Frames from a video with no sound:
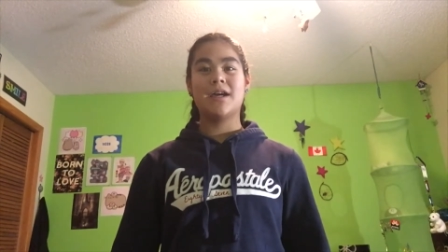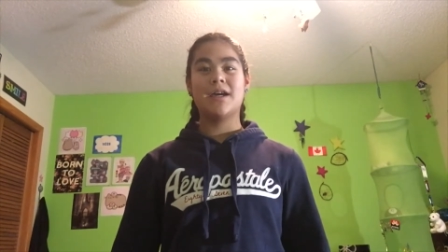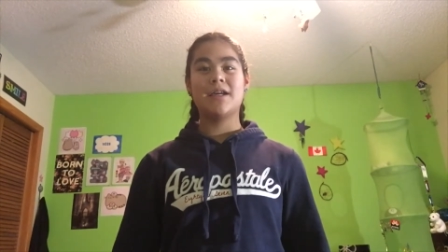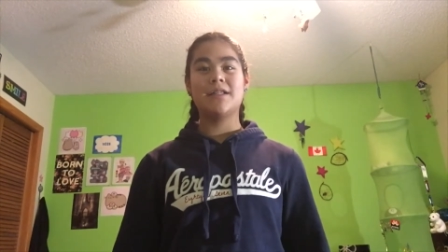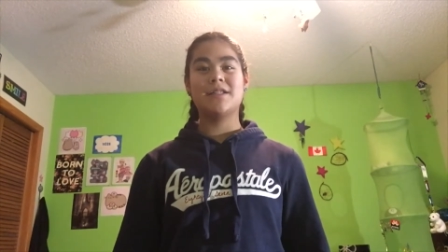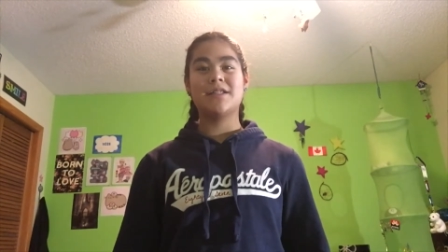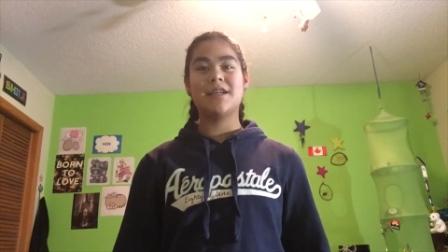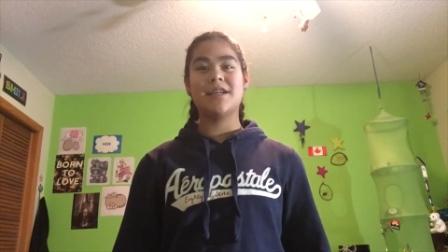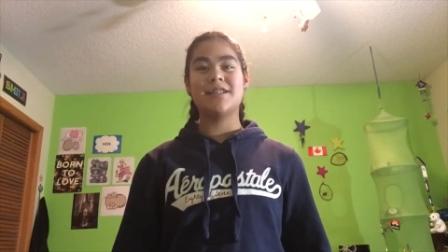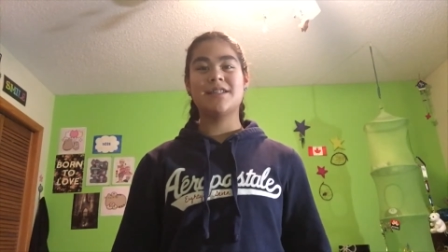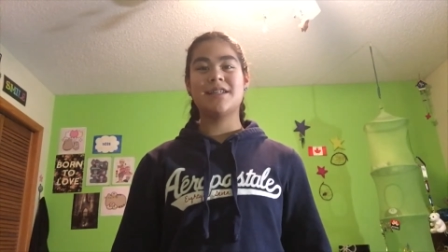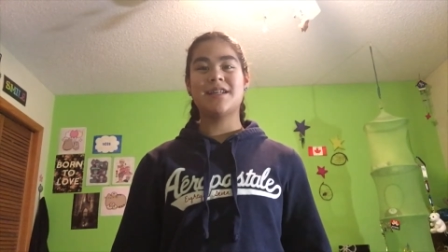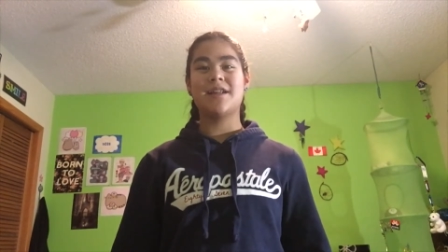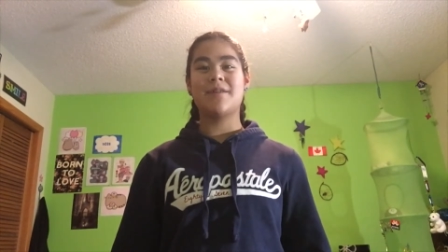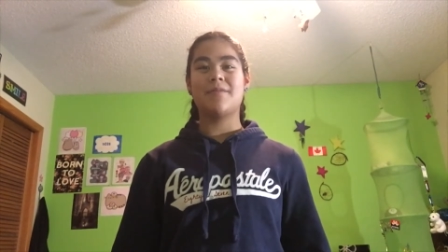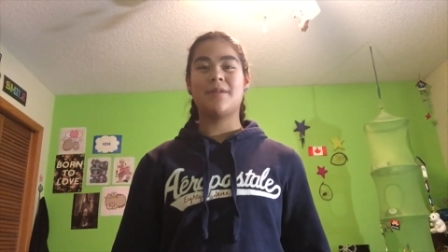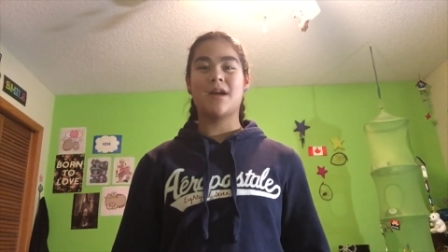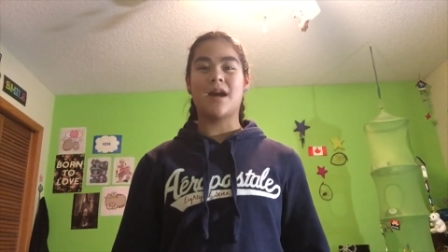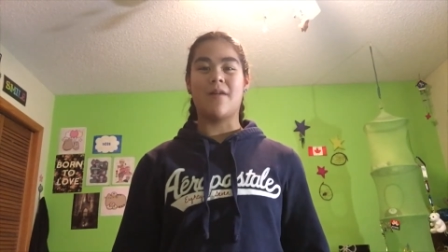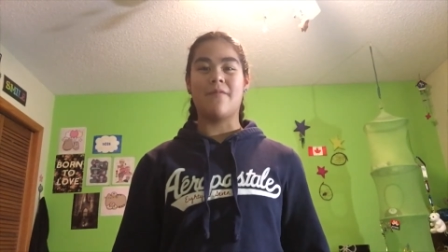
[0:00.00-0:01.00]
it's easy
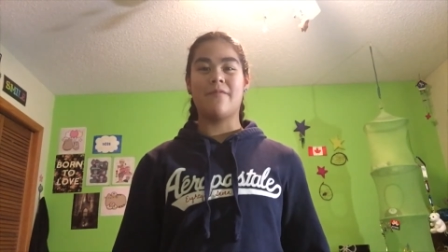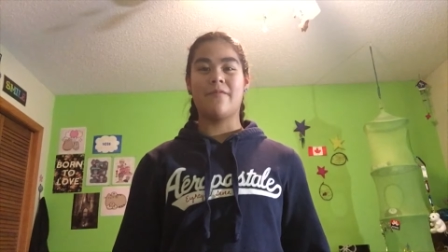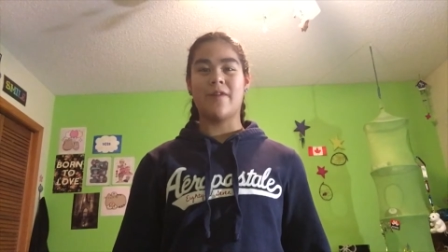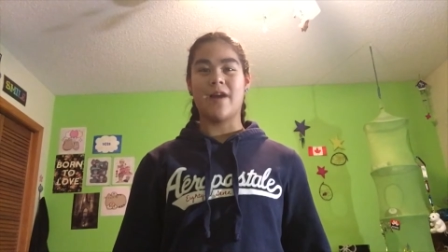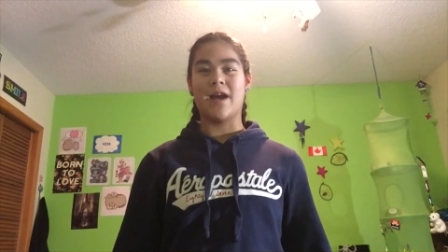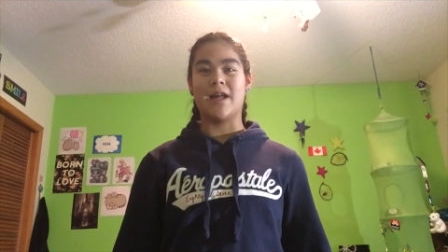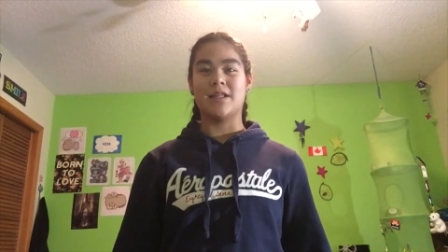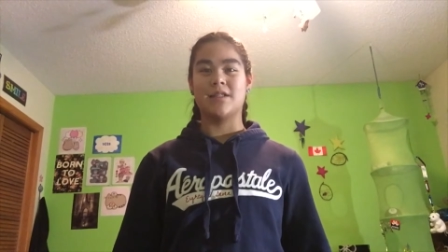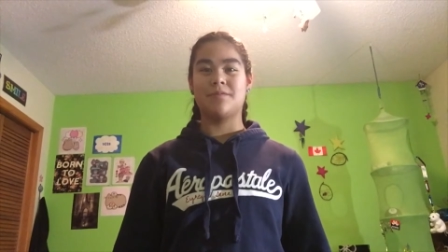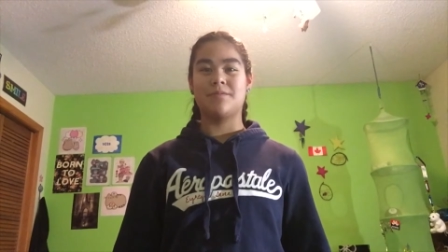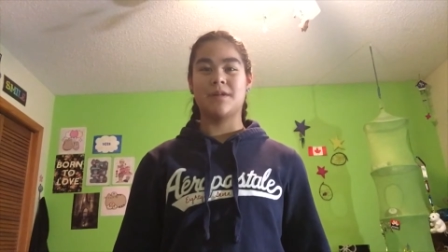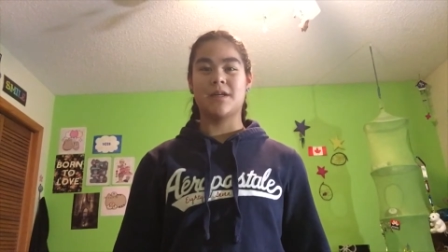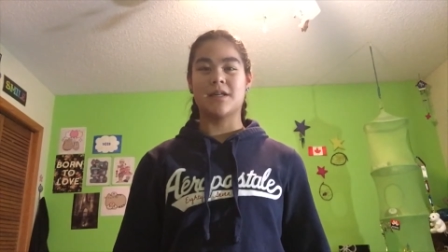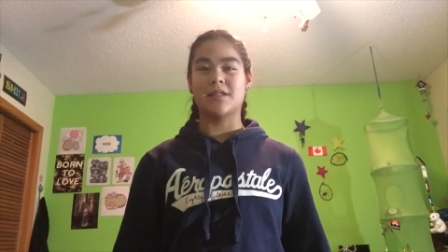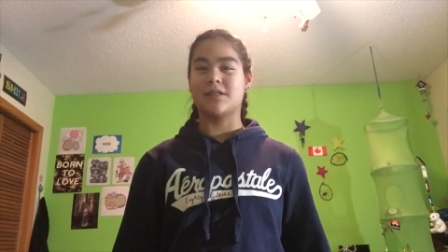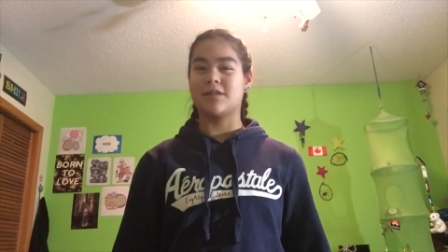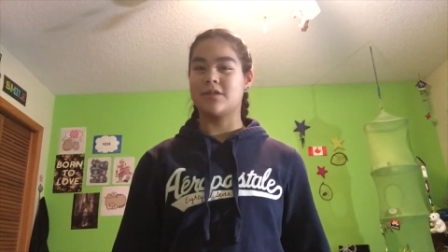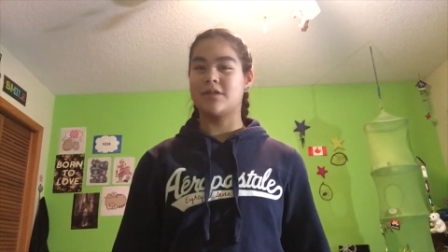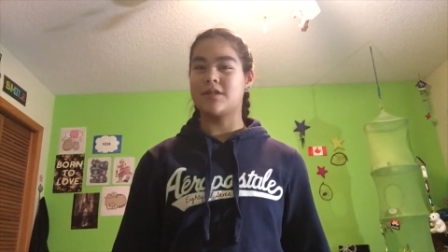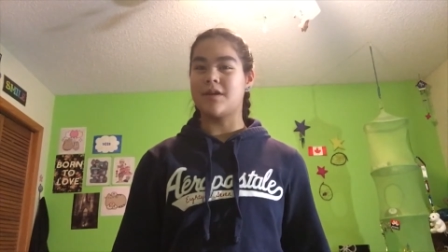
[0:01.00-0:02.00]
to become friends
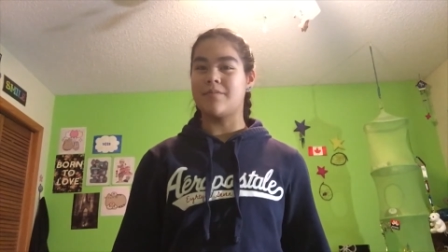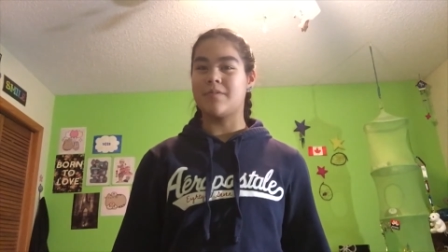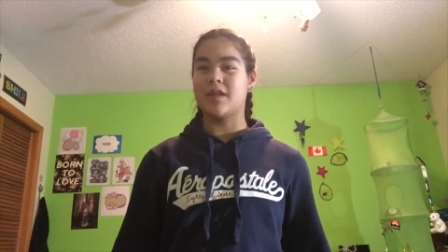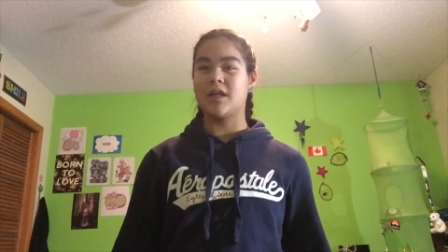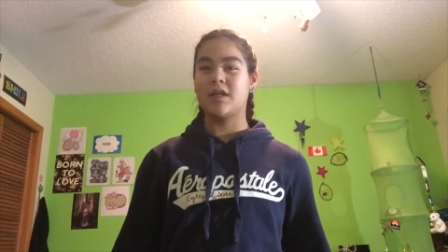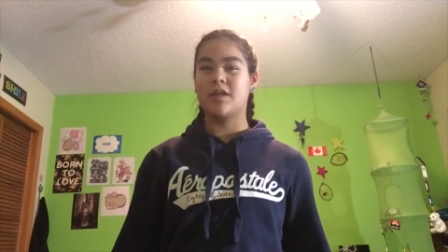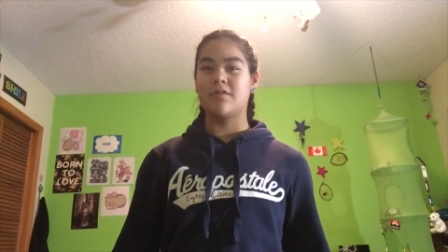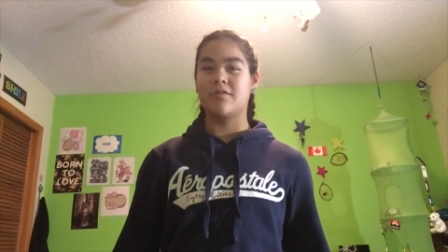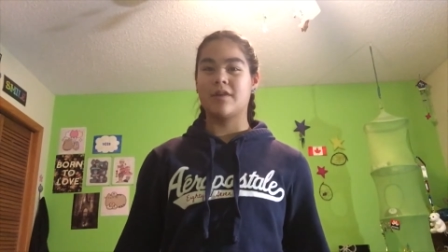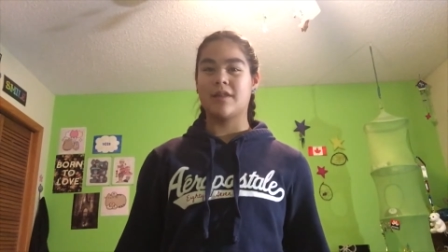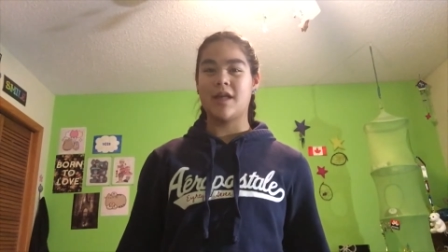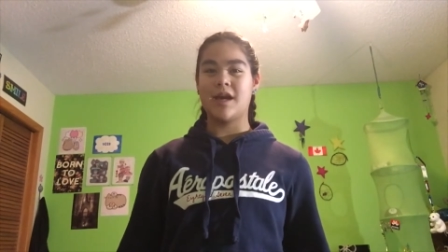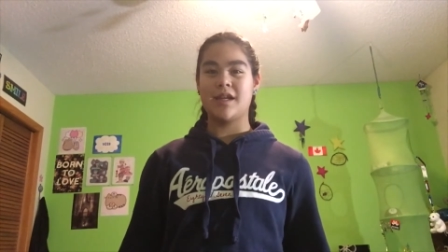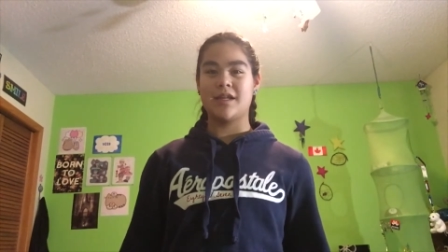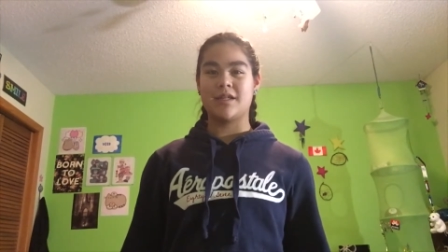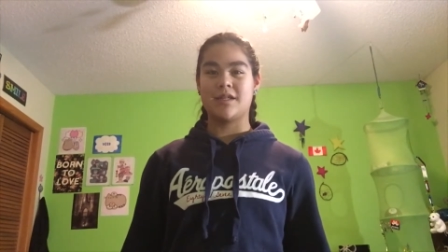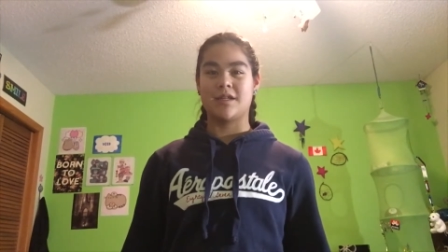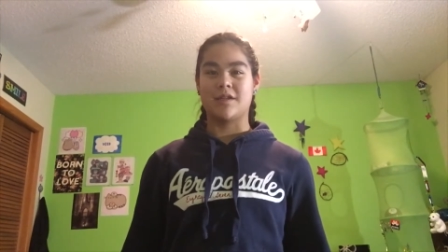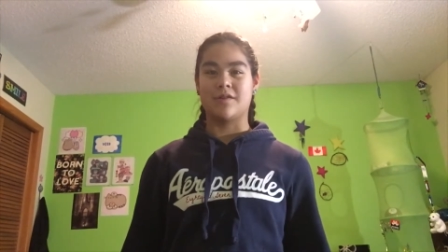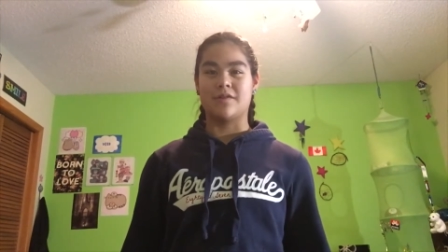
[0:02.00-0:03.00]
because there's something to
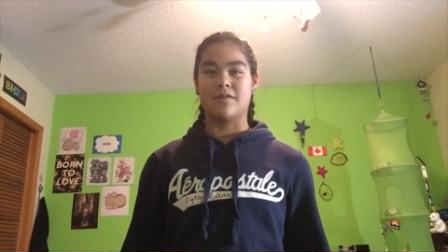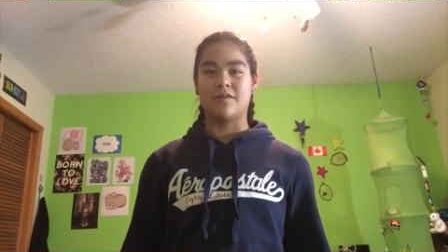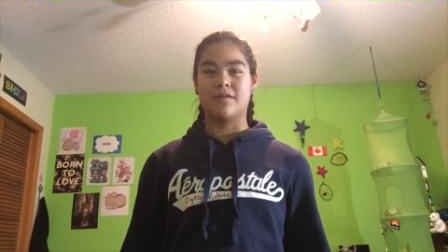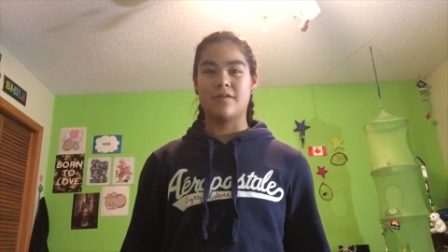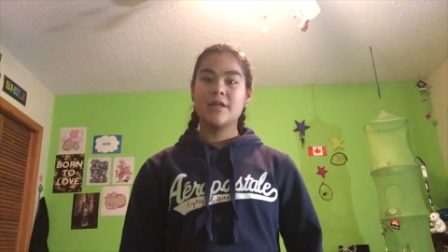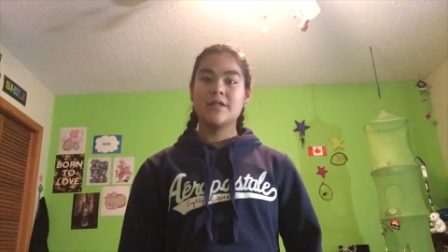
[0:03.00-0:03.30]
relate to.